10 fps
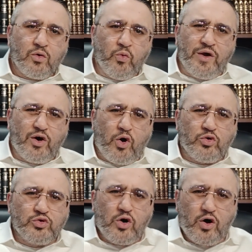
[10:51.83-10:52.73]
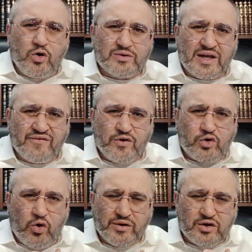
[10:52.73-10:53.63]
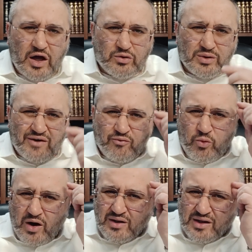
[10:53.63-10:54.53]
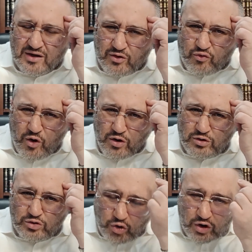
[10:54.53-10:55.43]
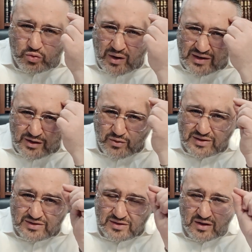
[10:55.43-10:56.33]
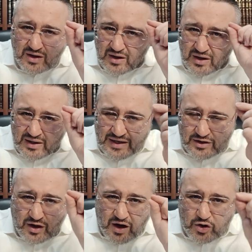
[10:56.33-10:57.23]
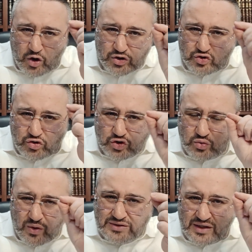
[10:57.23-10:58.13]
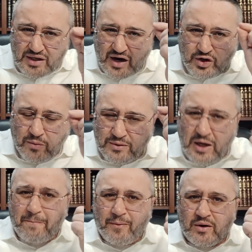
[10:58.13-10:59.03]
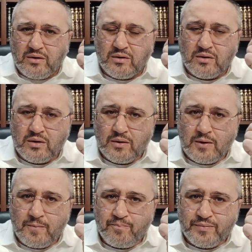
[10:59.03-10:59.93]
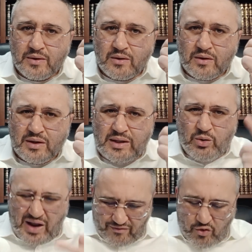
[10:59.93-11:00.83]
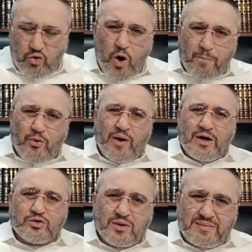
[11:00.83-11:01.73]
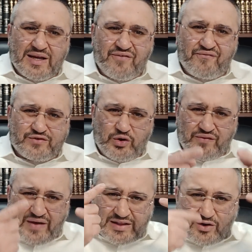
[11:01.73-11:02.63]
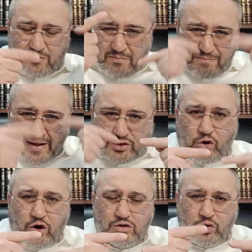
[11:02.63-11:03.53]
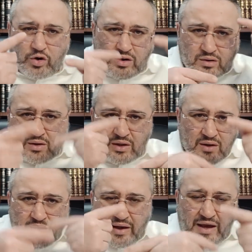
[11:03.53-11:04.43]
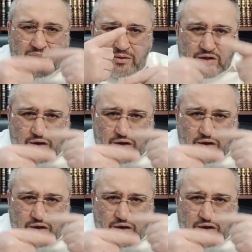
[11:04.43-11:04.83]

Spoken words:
We all know that if a Kohen Gadol would have one little wrong thought while he was in the Kodesh Kadoshim once a year on Yom Kippur, they would have a rope around him that if he had a bad thought or a